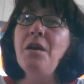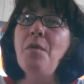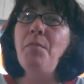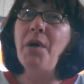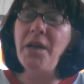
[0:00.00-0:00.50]

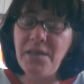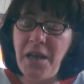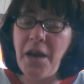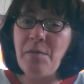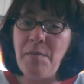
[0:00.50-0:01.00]
But it
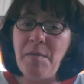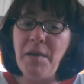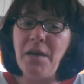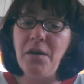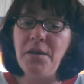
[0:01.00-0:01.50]
scared me
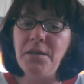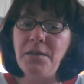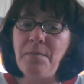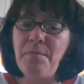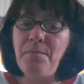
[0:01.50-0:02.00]
because
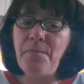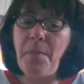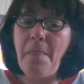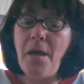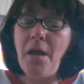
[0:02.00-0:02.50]

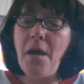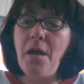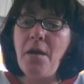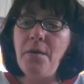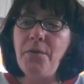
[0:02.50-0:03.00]

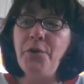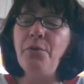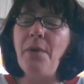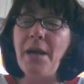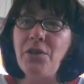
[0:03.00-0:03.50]
the
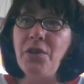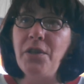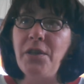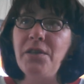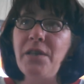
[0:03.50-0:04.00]
direction that
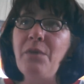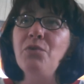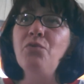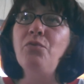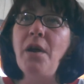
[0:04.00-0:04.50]
this thing was
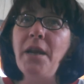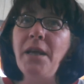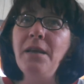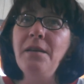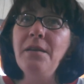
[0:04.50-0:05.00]

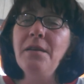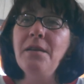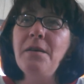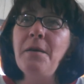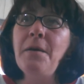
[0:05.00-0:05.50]
running,
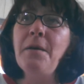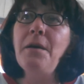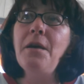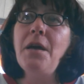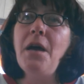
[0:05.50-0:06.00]

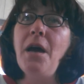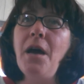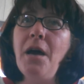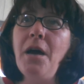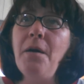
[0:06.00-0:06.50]

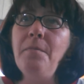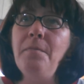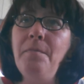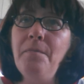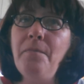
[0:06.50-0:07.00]
and
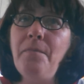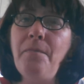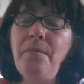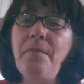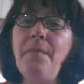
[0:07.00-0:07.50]

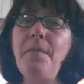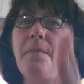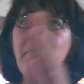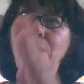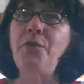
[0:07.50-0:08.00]

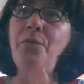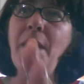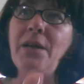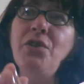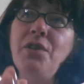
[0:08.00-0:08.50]

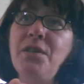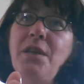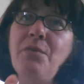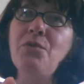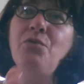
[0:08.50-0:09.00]

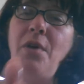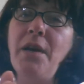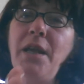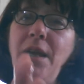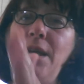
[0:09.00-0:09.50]

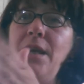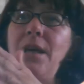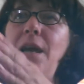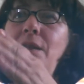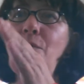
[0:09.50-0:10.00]
the
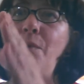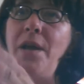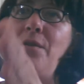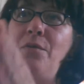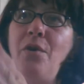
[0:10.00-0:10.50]
way
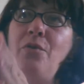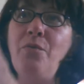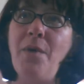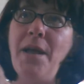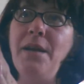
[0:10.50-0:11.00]
the road
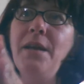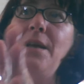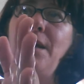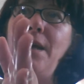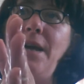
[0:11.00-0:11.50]
went, had